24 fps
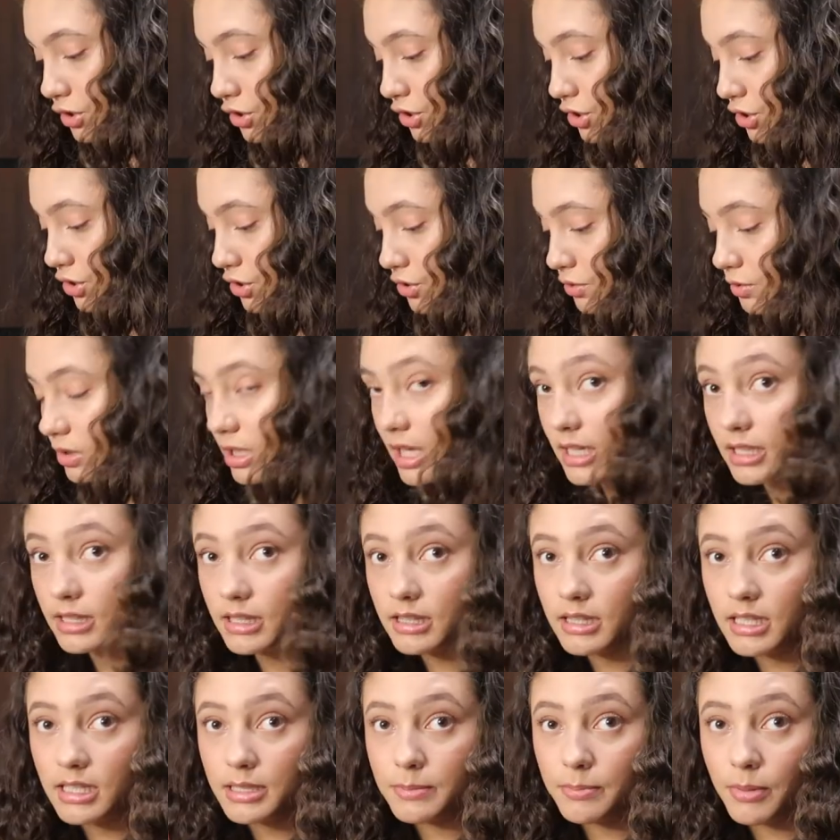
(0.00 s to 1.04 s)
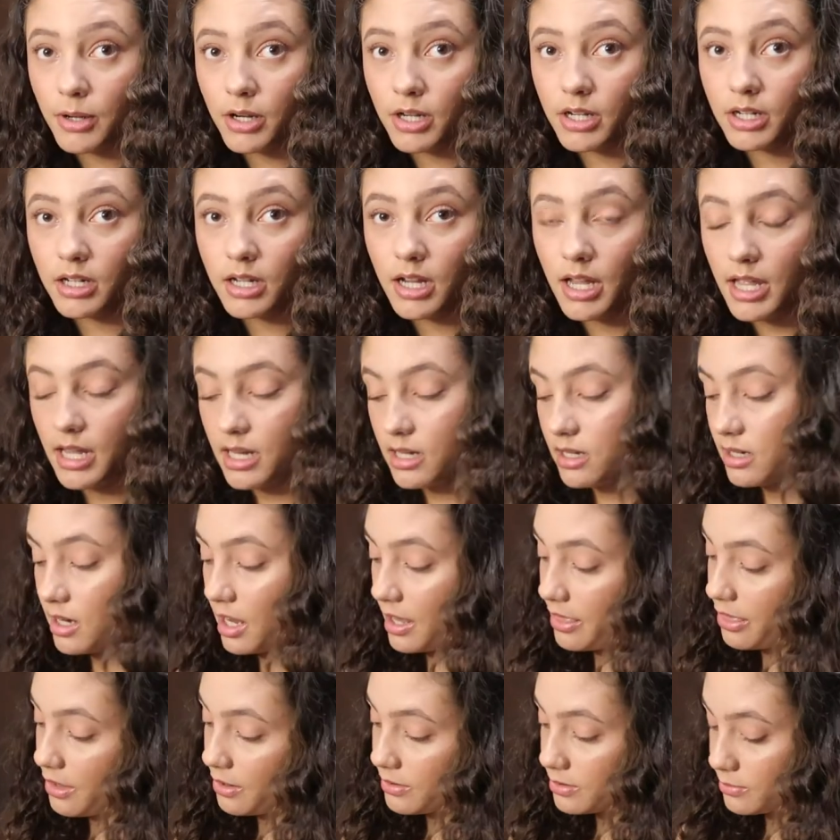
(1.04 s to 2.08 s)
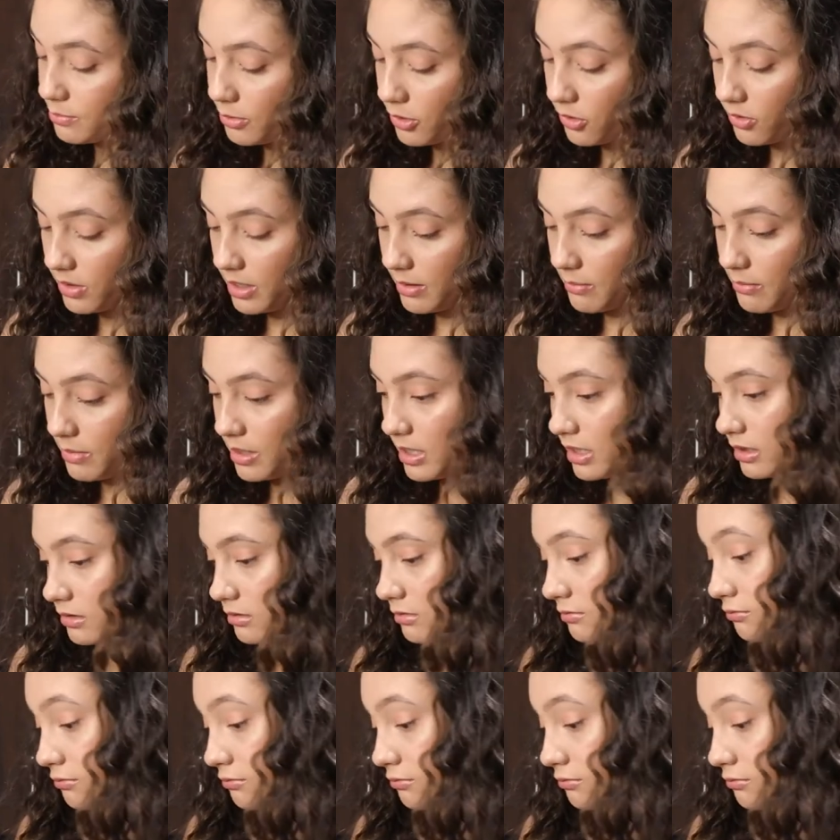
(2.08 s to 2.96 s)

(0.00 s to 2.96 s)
She chewed like this part and I thought it was broken, but